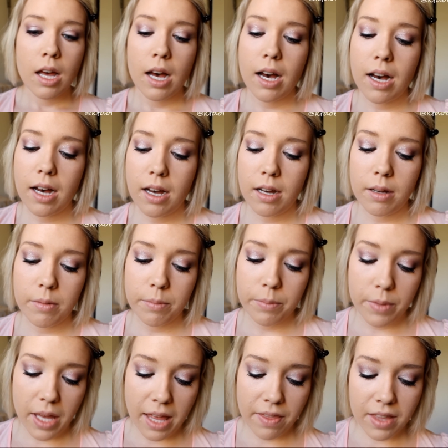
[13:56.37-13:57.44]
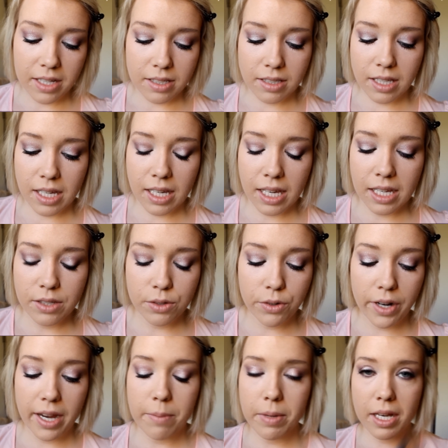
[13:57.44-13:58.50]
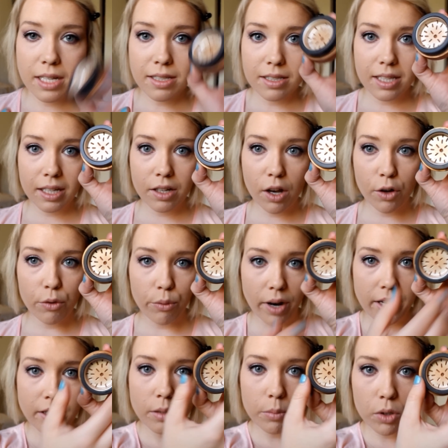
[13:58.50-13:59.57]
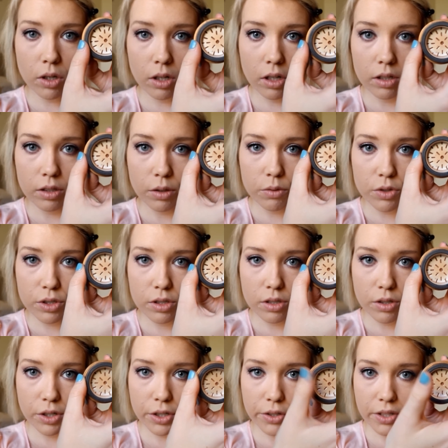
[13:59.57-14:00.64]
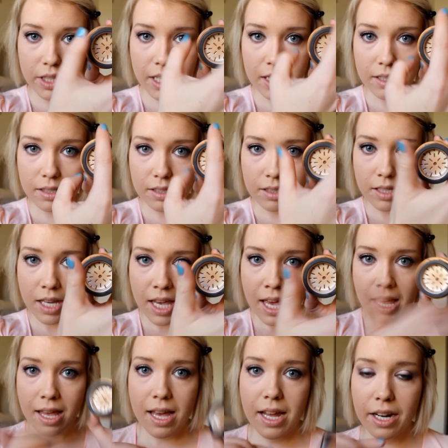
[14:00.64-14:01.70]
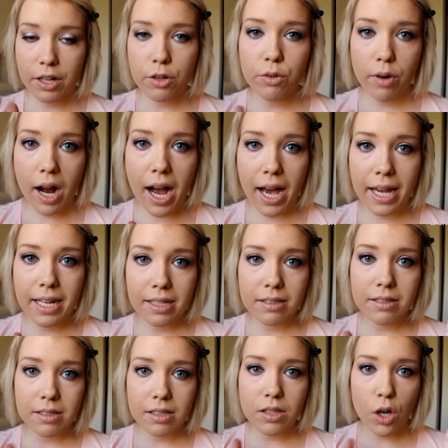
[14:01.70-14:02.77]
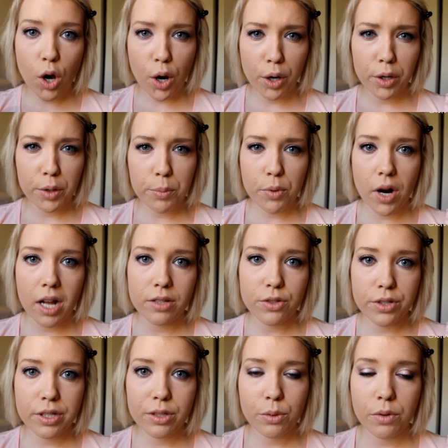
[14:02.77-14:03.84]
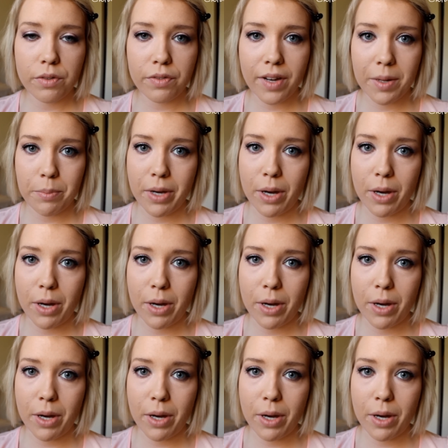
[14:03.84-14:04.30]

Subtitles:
And this thing is great because it's like grindable. You just turn this and it grinds the hard bronzer into a fine